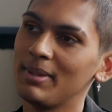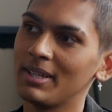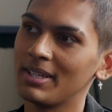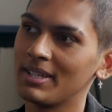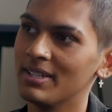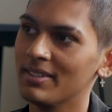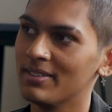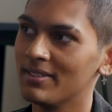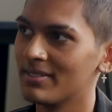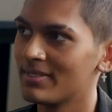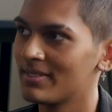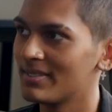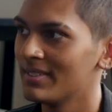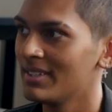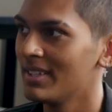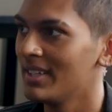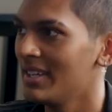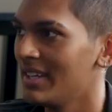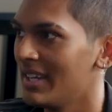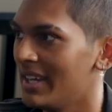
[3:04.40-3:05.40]
because
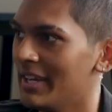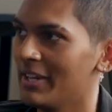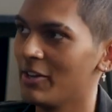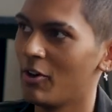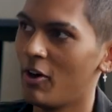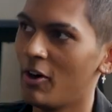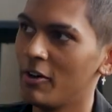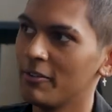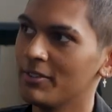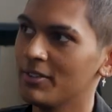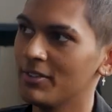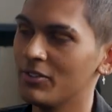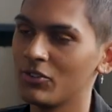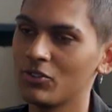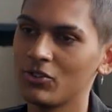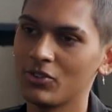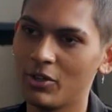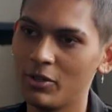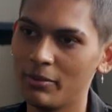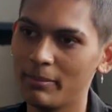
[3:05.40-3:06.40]
it offers
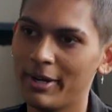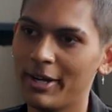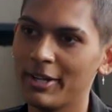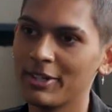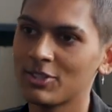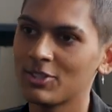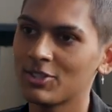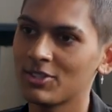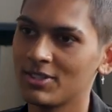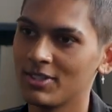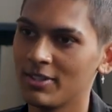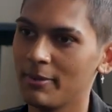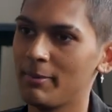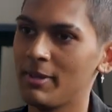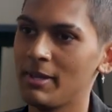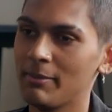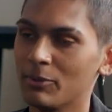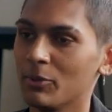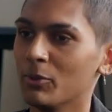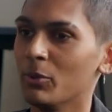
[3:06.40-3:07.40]
so much to the
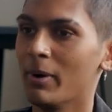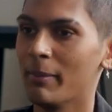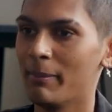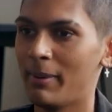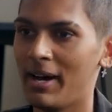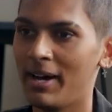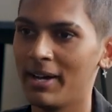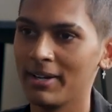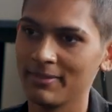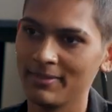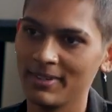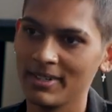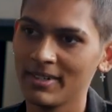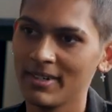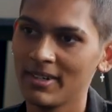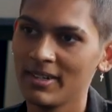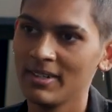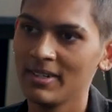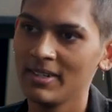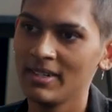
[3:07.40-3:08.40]
people who are part of
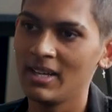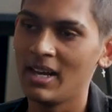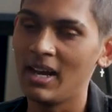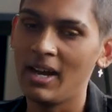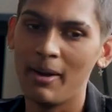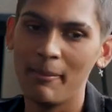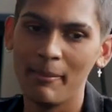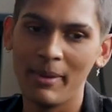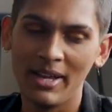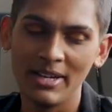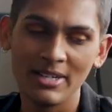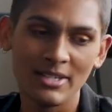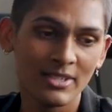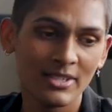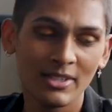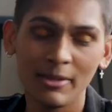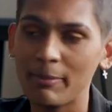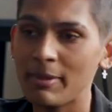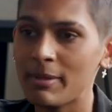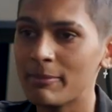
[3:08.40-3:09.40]
it, and
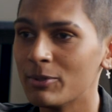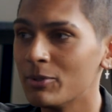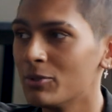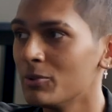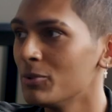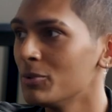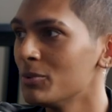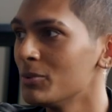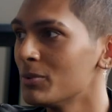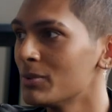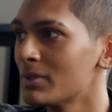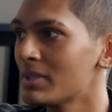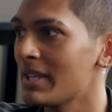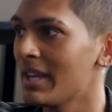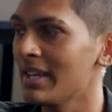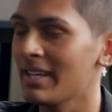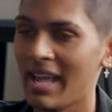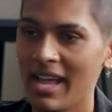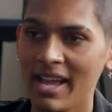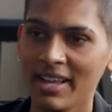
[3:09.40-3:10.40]
to the people who
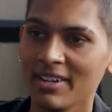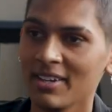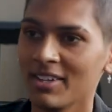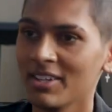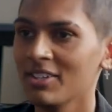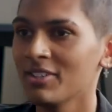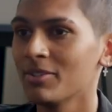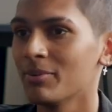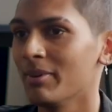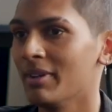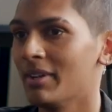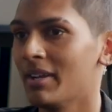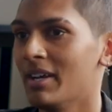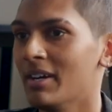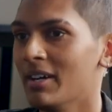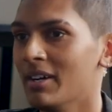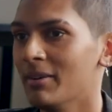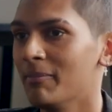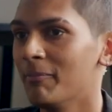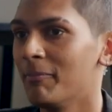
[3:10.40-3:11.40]
get added into it.
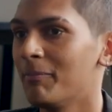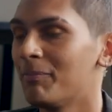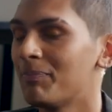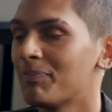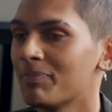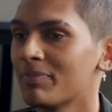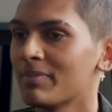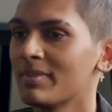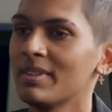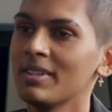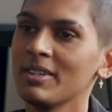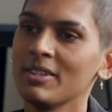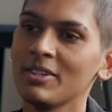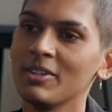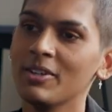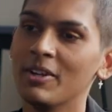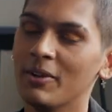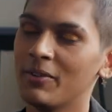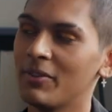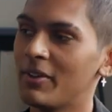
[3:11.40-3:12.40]

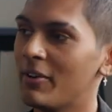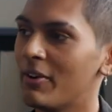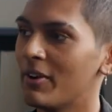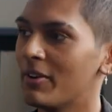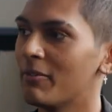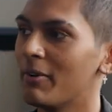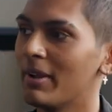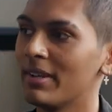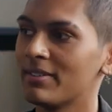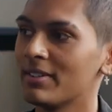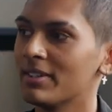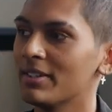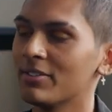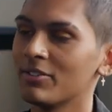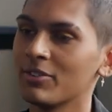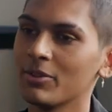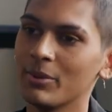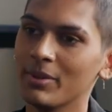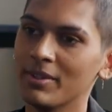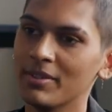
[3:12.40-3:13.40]
You know, there are
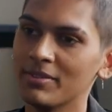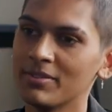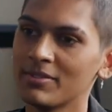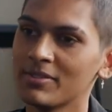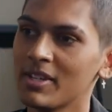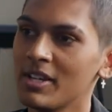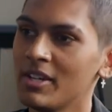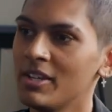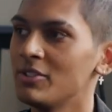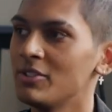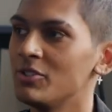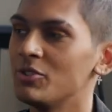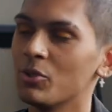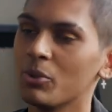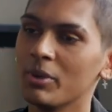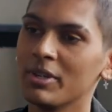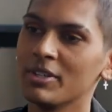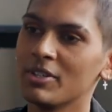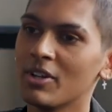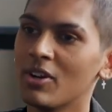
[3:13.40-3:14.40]
residents who have
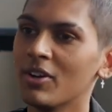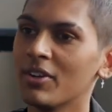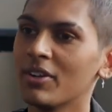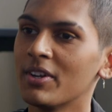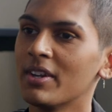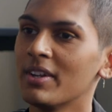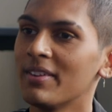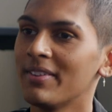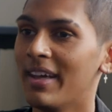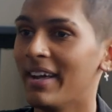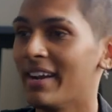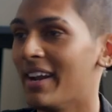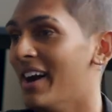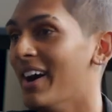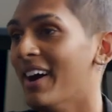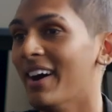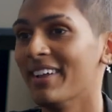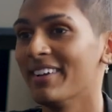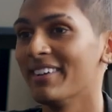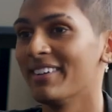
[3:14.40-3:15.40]
joined on that
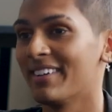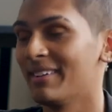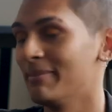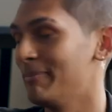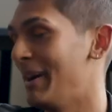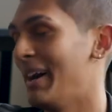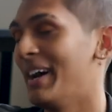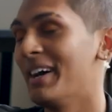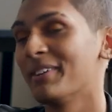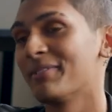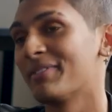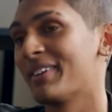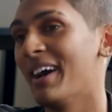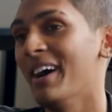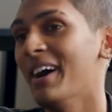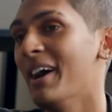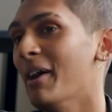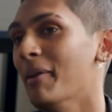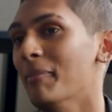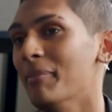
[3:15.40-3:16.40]
aren't part of
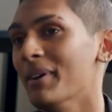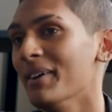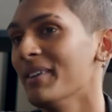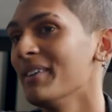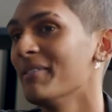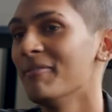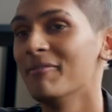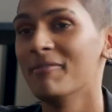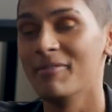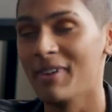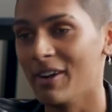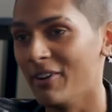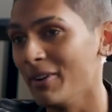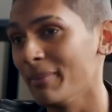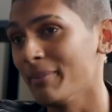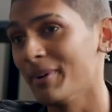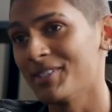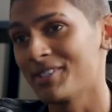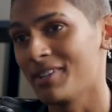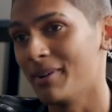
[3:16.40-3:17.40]
Kaha, but very
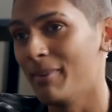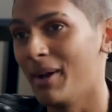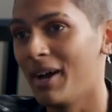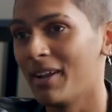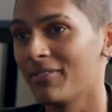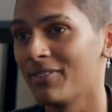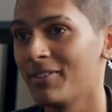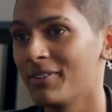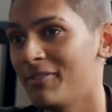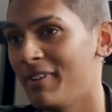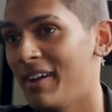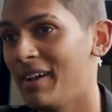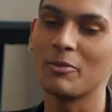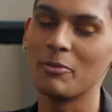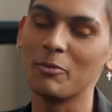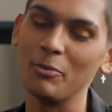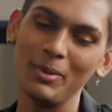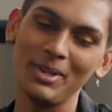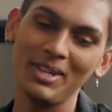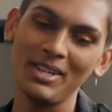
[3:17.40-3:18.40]
much a part of
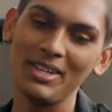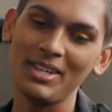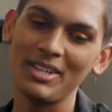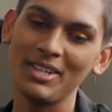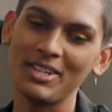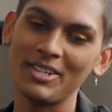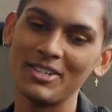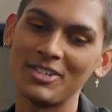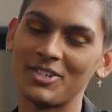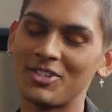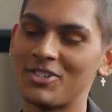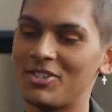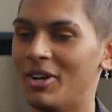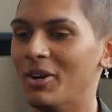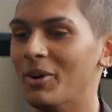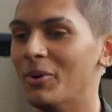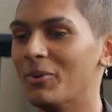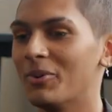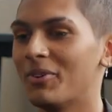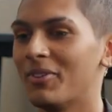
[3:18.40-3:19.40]
that. We
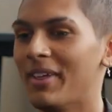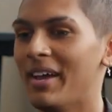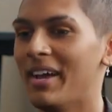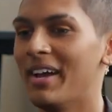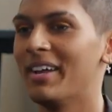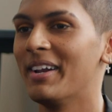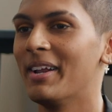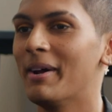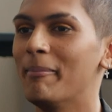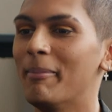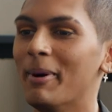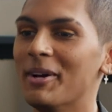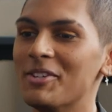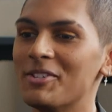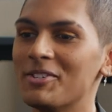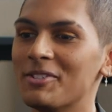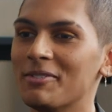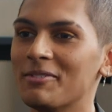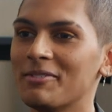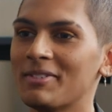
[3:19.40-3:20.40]
showed that a
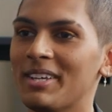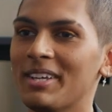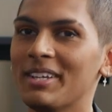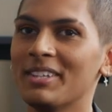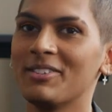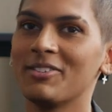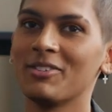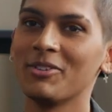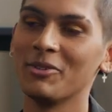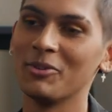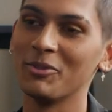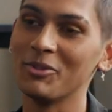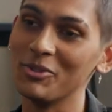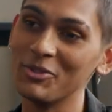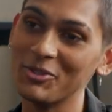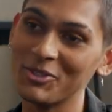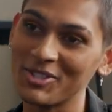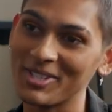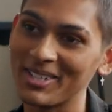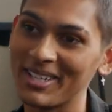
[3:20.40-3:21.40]
bunch of kids who
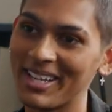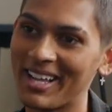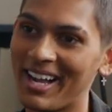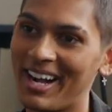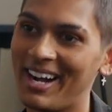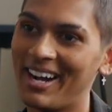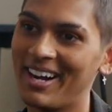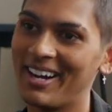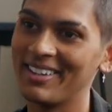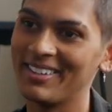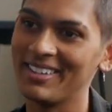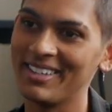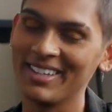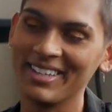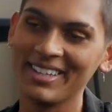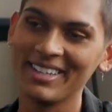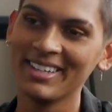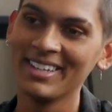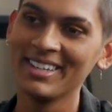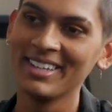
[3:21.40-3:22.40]
usually are
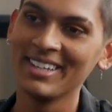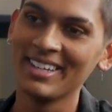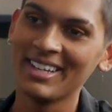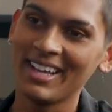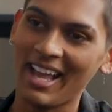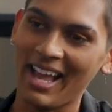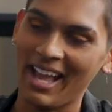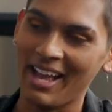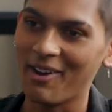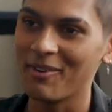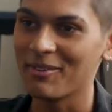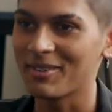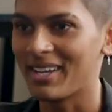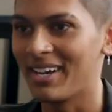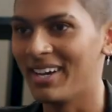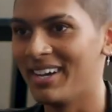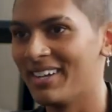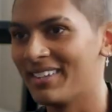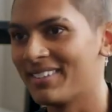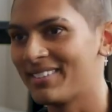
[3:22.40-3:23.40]
the
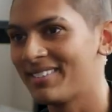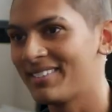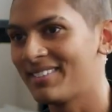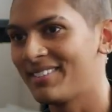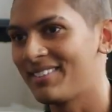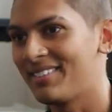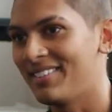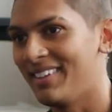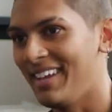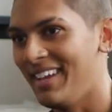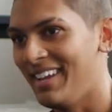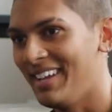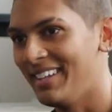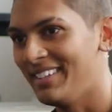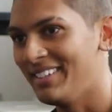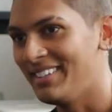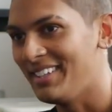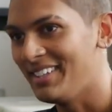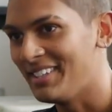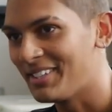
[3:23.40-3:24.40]
outcasts
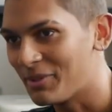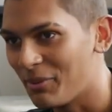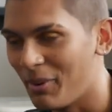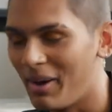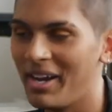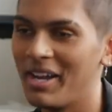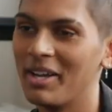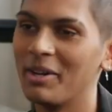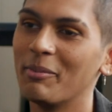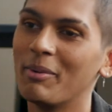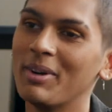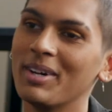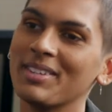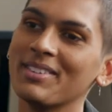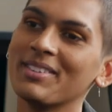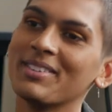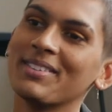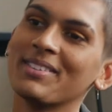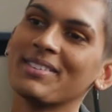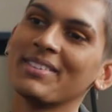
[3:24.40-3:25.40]
and quiet
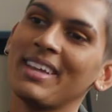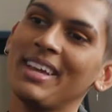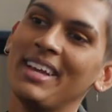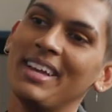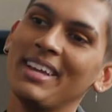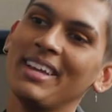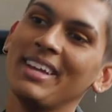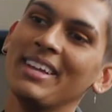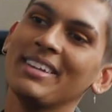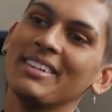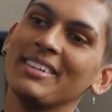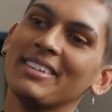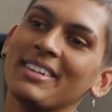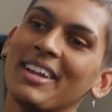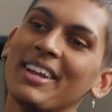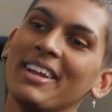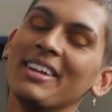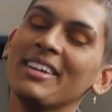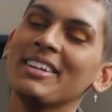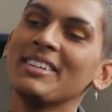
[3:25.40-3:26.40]
ones, and
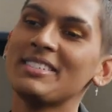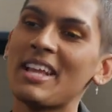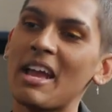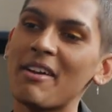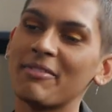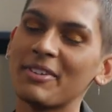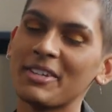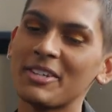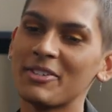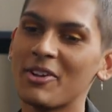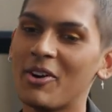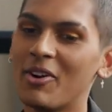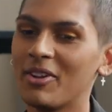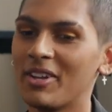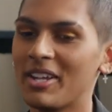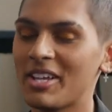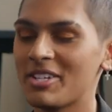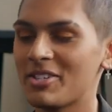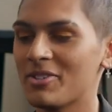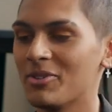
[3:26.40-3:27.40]
definitely not
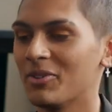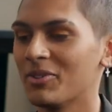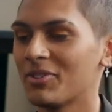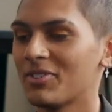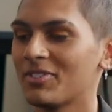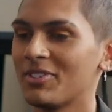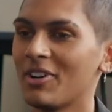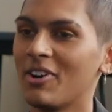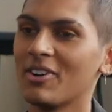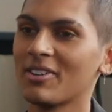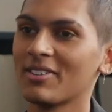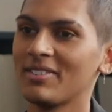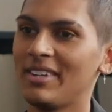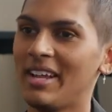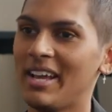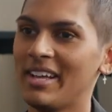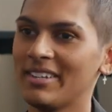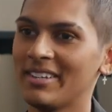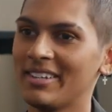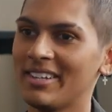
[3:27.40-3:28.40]
like your stock
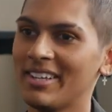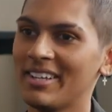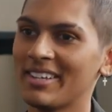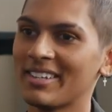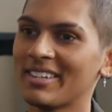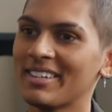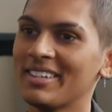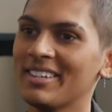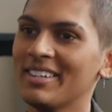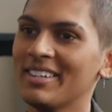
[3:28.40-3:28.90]
standard like